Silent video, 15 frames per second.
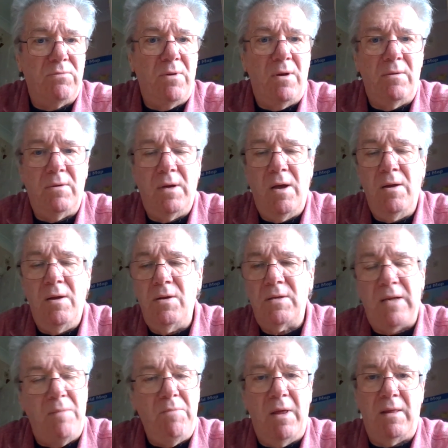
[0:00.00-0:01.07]
well, can you
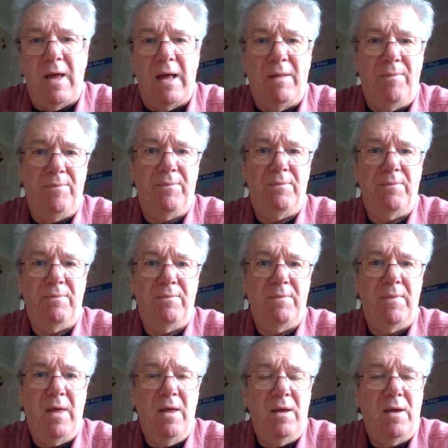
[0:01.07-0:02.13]
send me that?
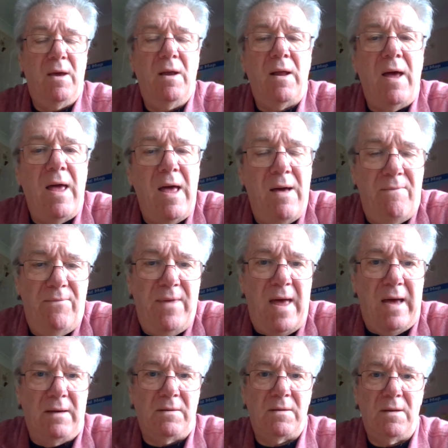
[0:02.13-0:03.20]
Can I have
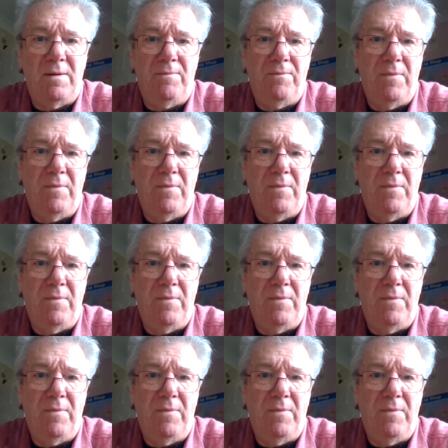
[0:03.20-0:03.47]
that?